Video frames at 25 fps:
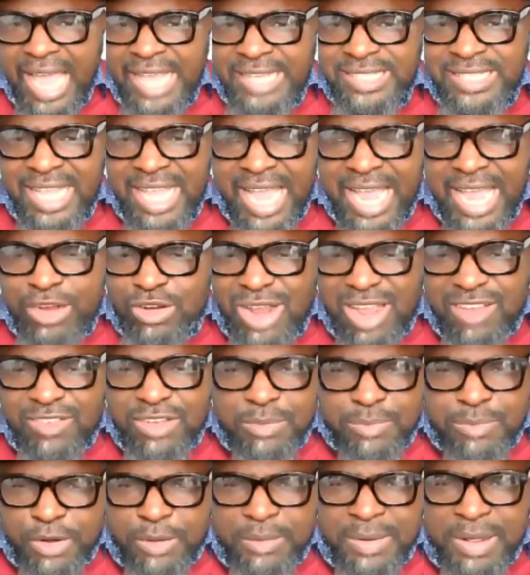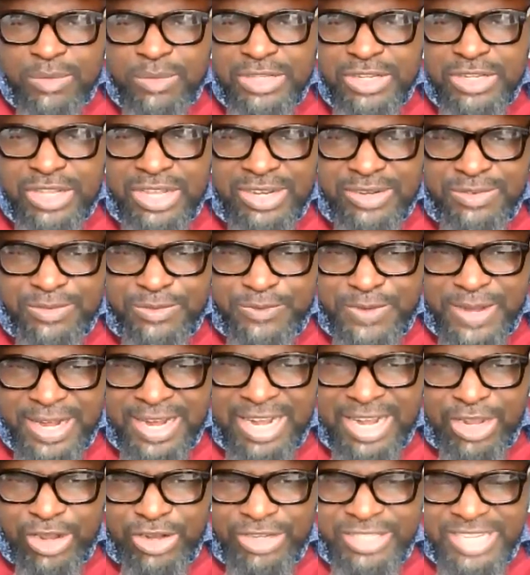I said, I don't have a problem with the
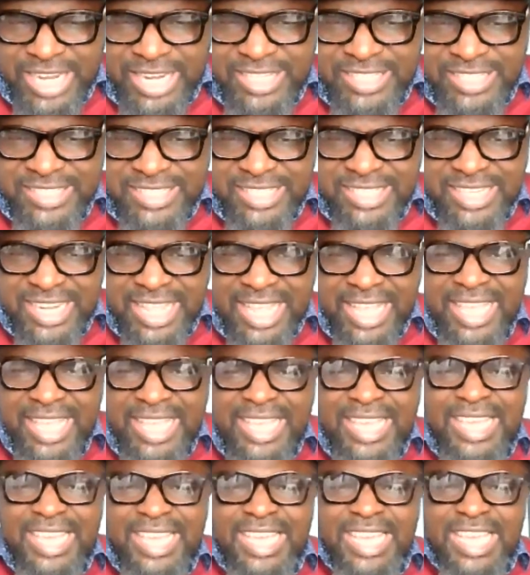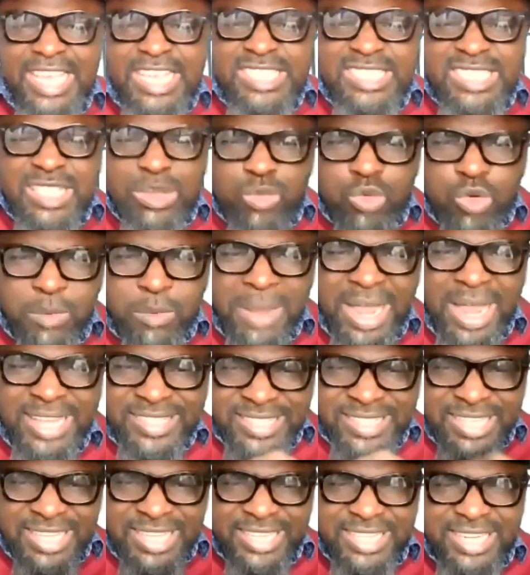father, your child is still there. Is the
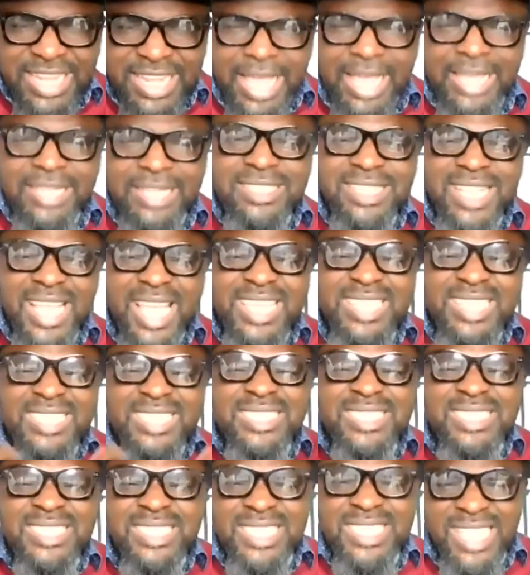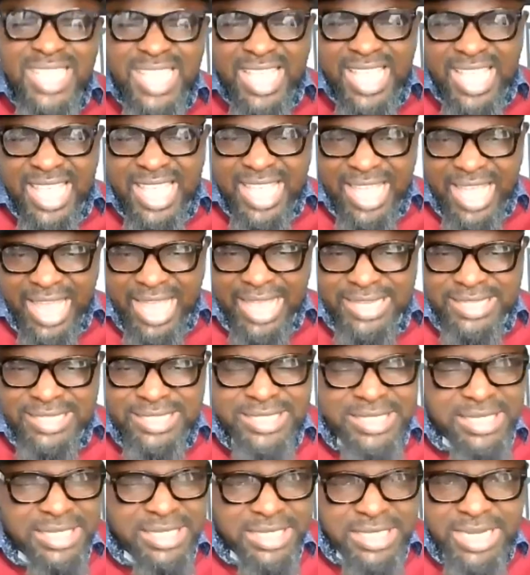woman still there? He said, he's still,
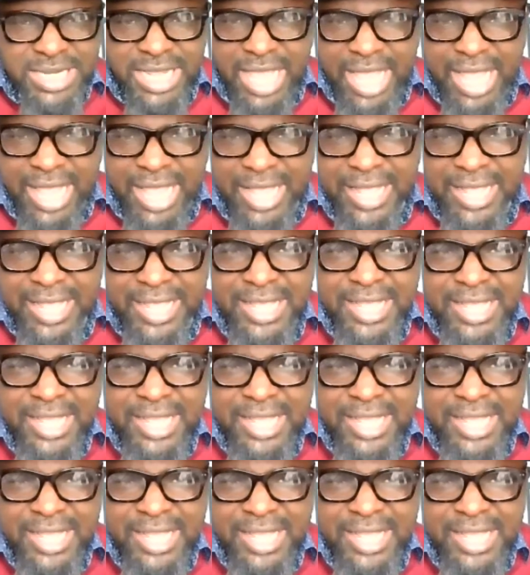still there.